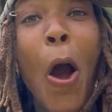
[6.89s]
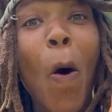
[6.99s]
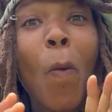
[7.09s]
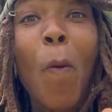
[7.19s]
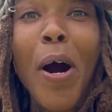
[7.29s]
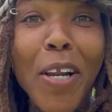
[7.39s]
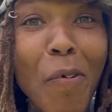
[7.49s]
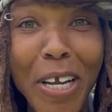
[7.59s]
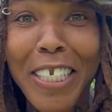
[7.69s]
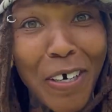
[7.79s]
What are
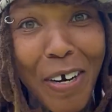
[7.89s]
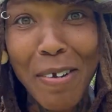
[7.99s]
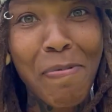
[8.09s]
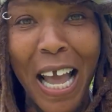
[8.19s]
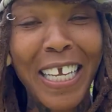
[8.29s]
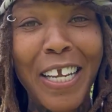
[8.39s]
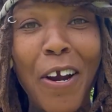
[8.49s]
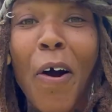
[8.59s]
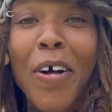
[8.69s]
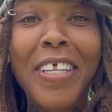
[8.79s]
we doing back
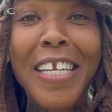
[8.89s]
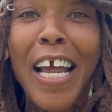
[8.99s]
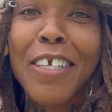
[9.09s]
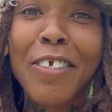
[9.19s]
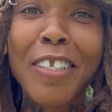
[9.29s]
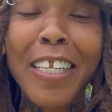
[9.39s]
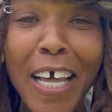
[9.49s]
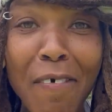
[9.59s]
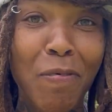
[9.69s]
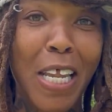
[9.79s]
here on the Nature's
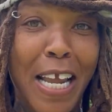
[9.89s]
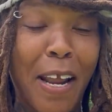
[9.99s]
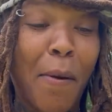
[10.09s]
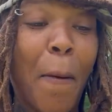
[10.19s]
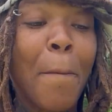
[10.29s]
Love Land?